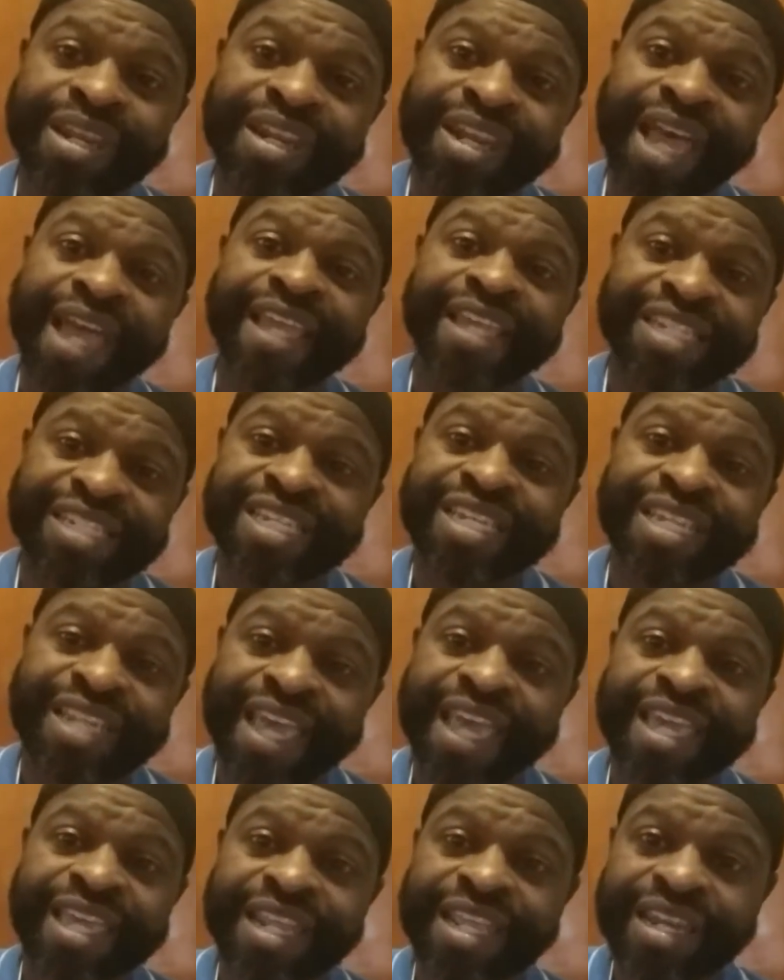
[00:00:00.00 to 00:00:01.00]
in
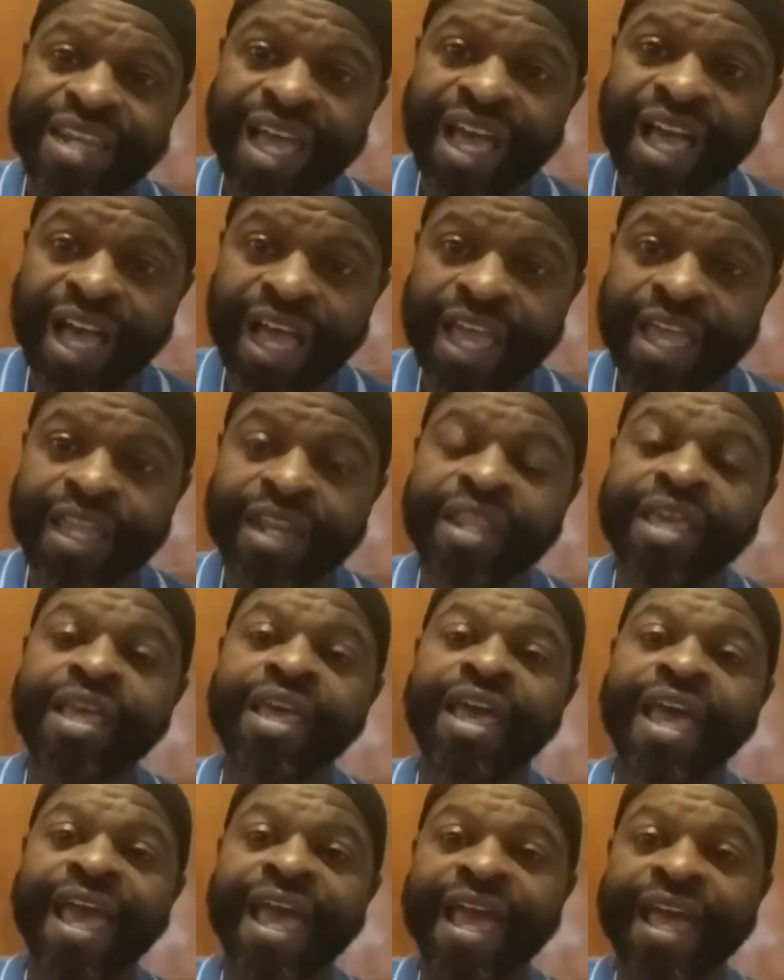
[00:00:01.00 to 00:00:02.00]
1989
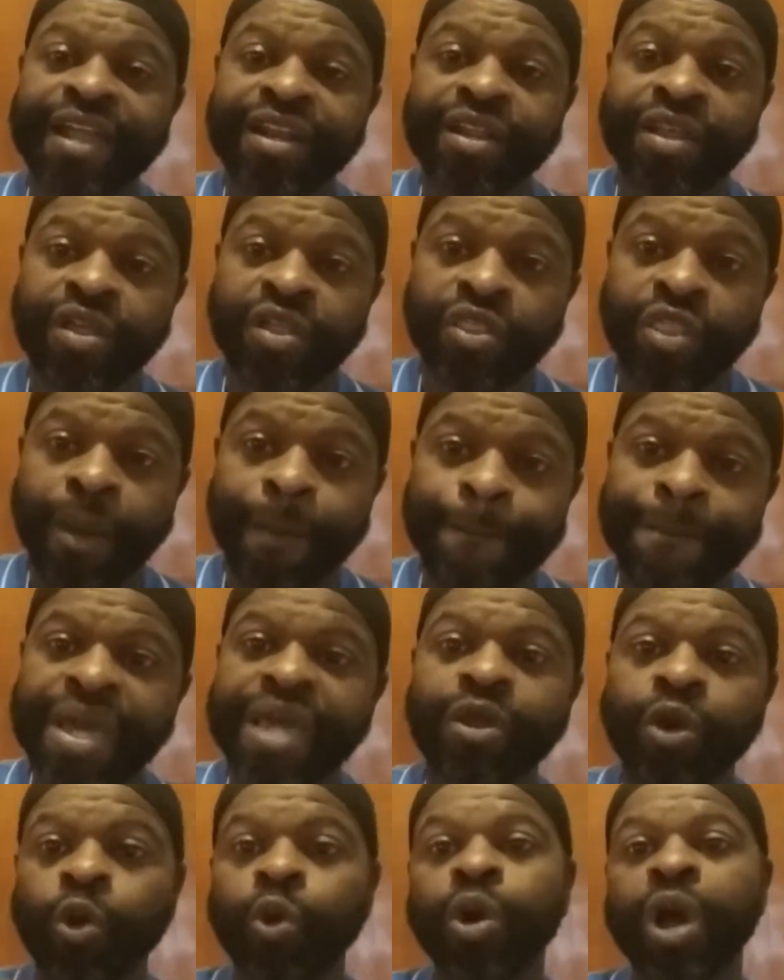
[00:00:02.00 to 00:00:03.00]
at the
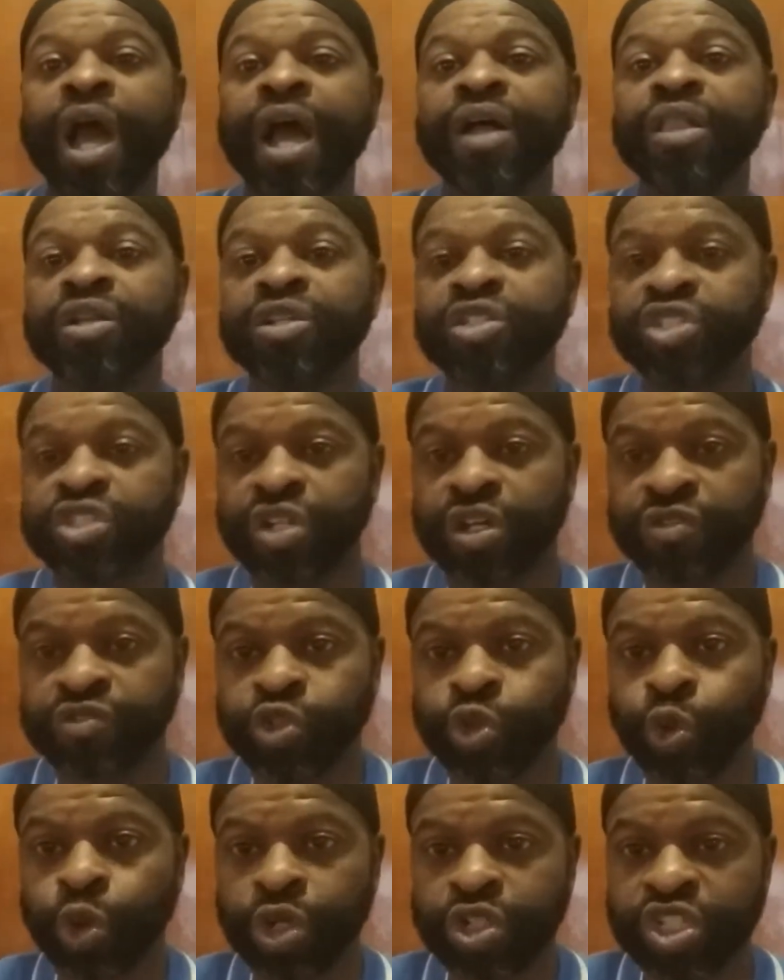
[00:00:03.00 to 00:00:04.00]
Medical College of
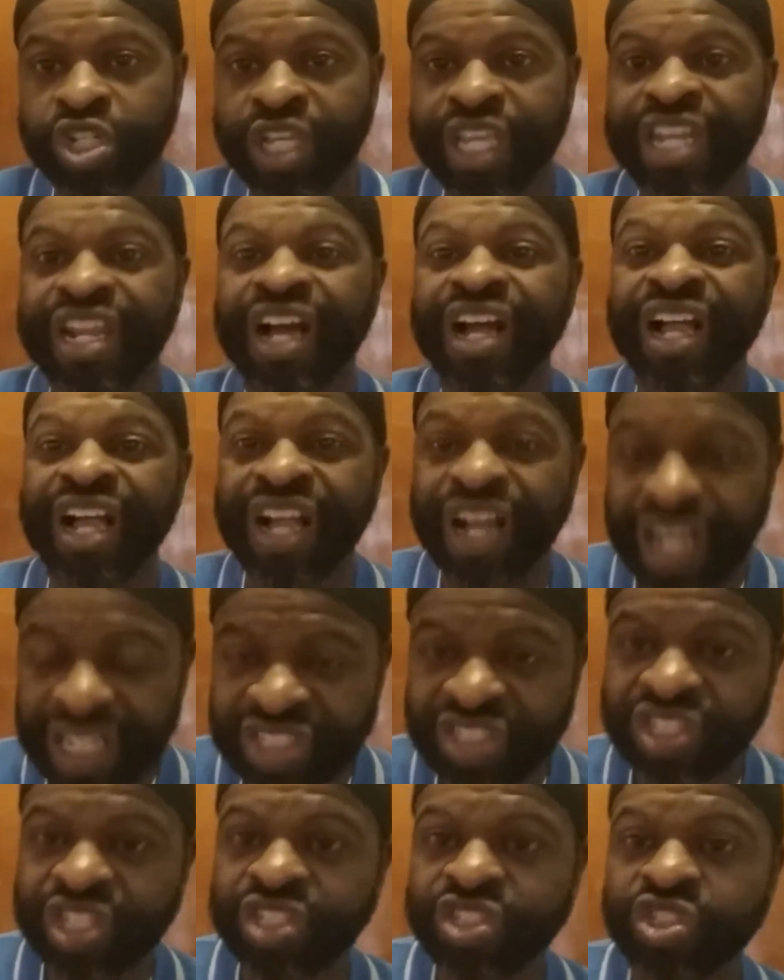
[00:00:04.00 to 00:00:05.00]
Georgia in
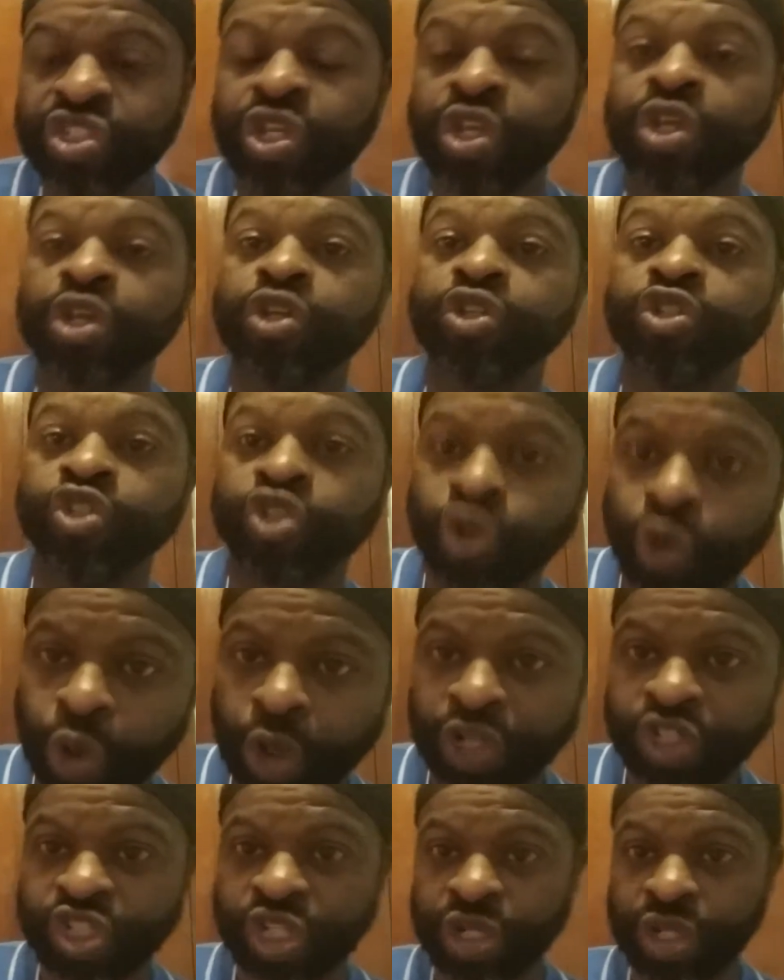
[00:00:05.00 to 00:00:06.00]
Augustus,
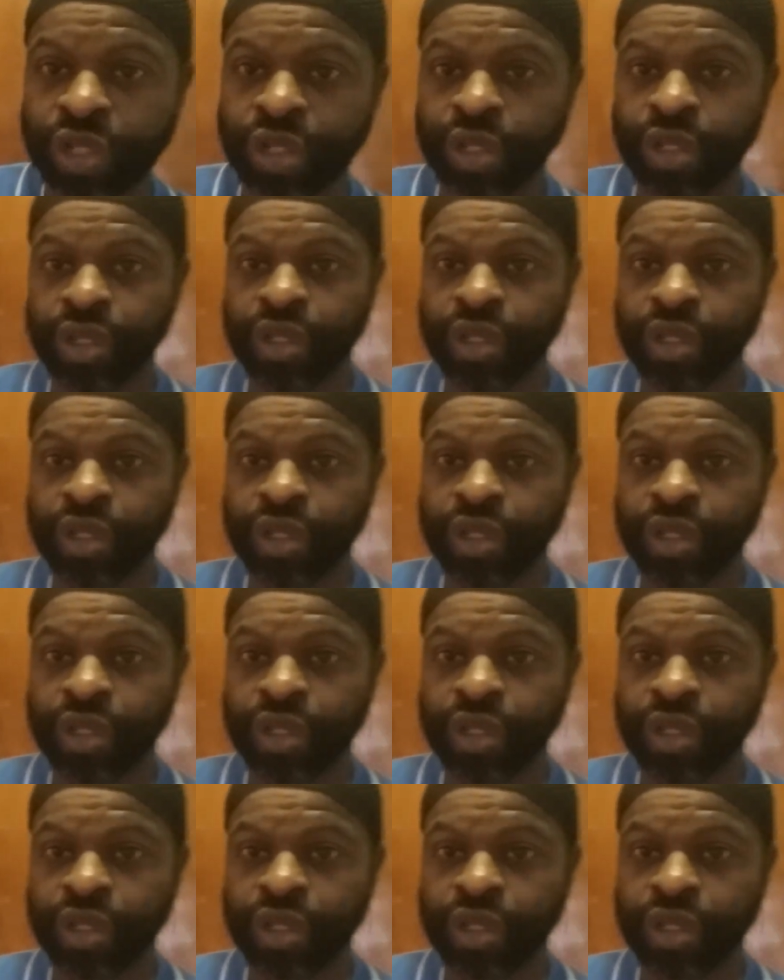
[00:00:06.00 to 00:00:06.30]
Georgia.